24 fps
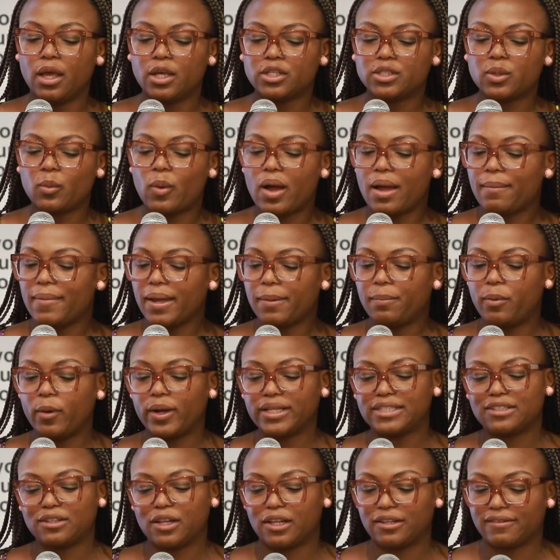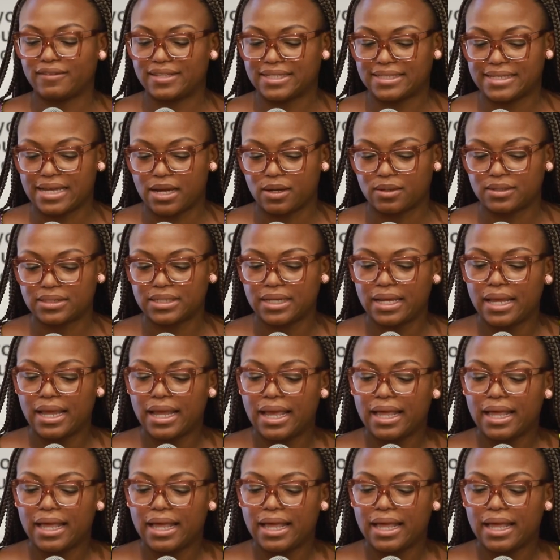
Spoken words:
So why am I pointing all of this out?